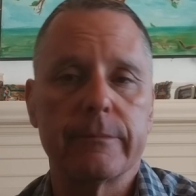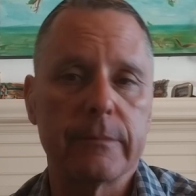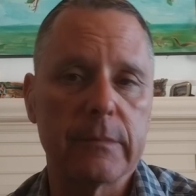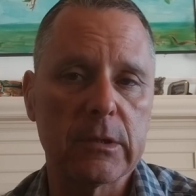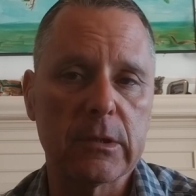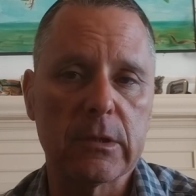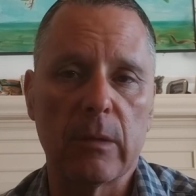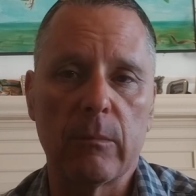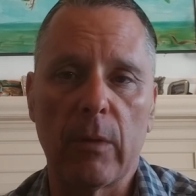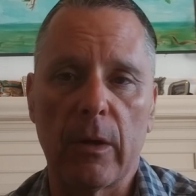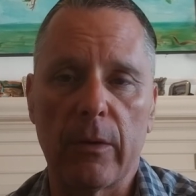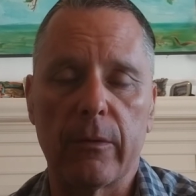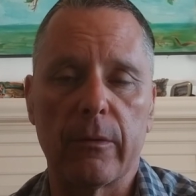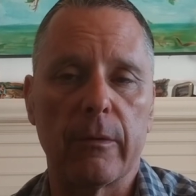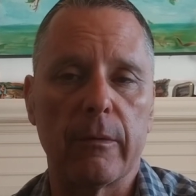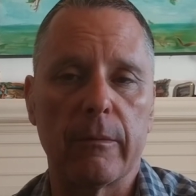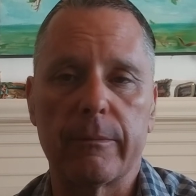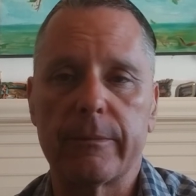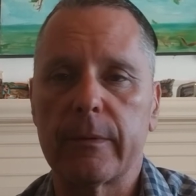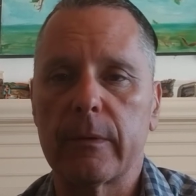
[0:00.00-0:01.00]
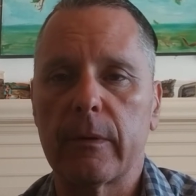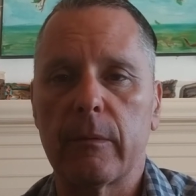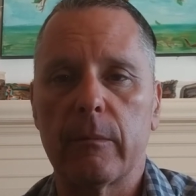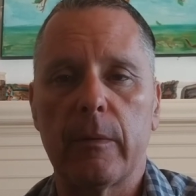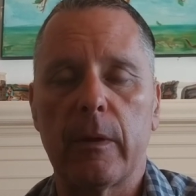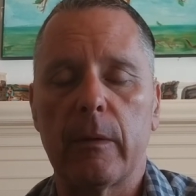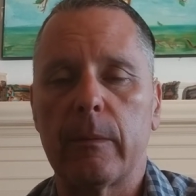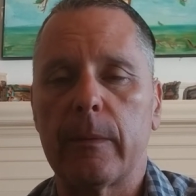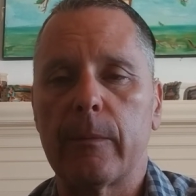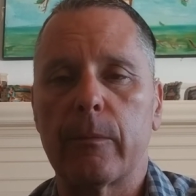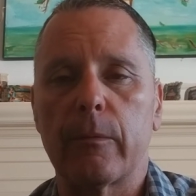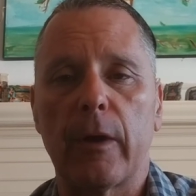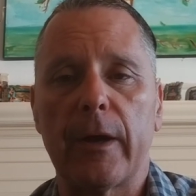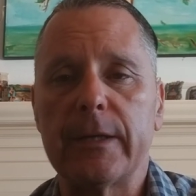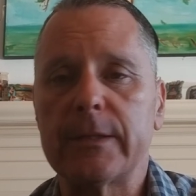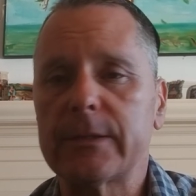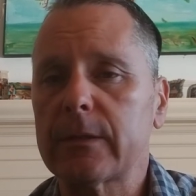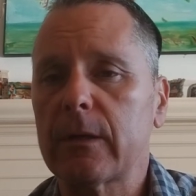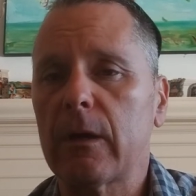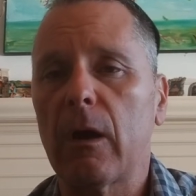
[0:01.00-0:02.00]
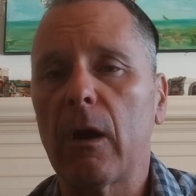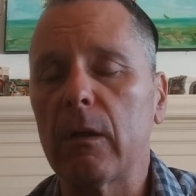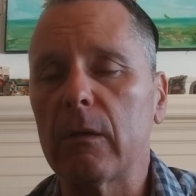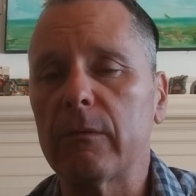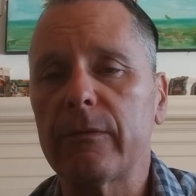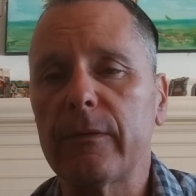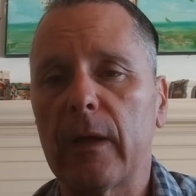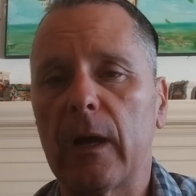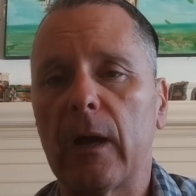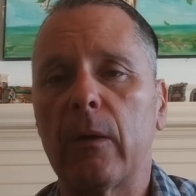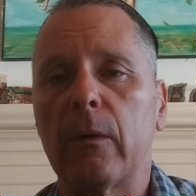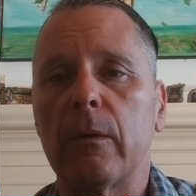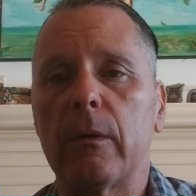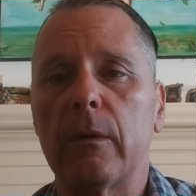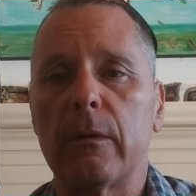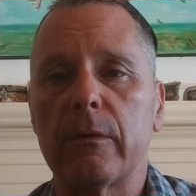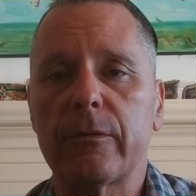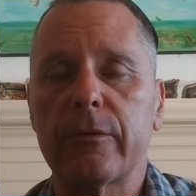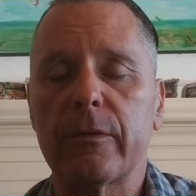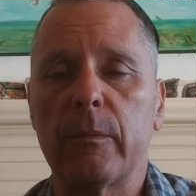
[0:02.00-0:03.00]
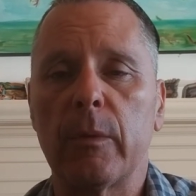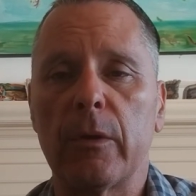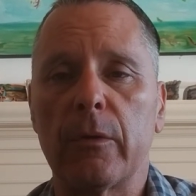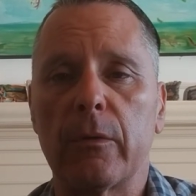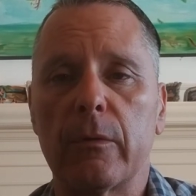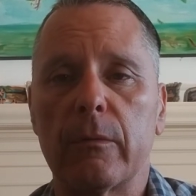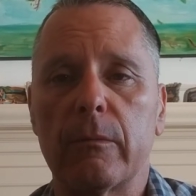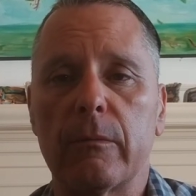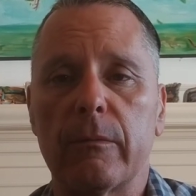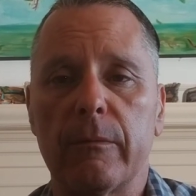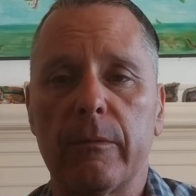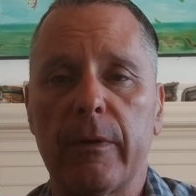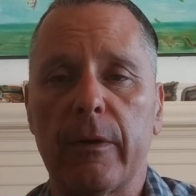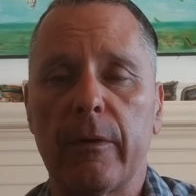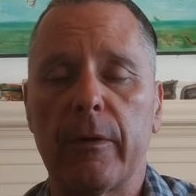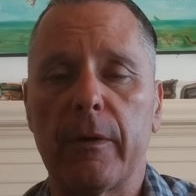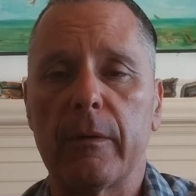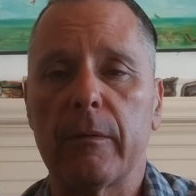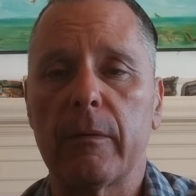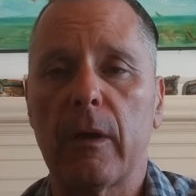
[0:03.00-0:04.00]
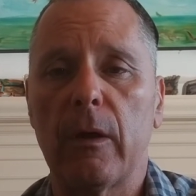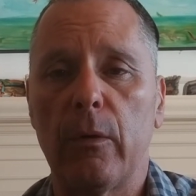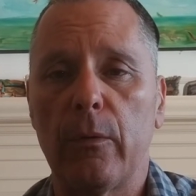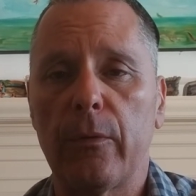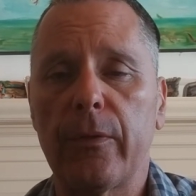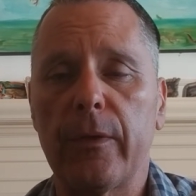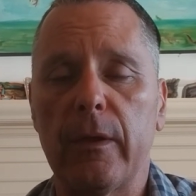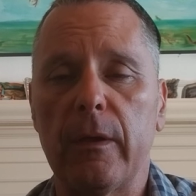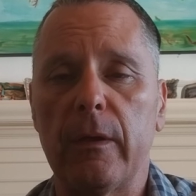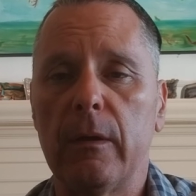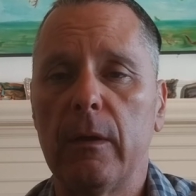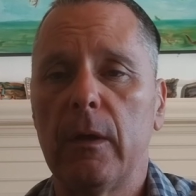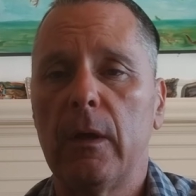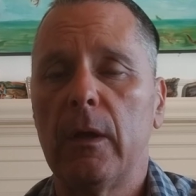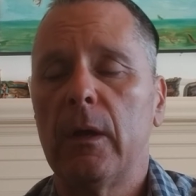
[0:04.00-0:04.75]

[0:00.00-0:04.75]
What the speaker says: some other, maybe riced cauliflower or some other very healthy